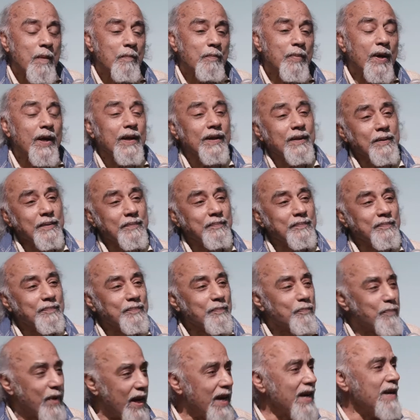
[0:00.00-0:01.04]
But
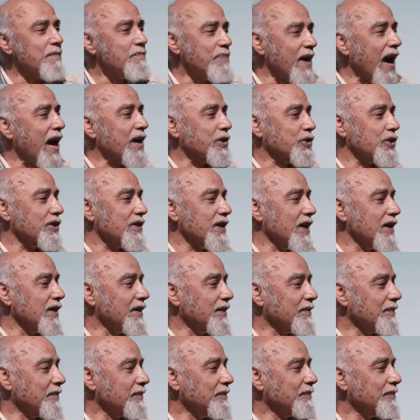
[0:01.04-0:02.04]
being passionate,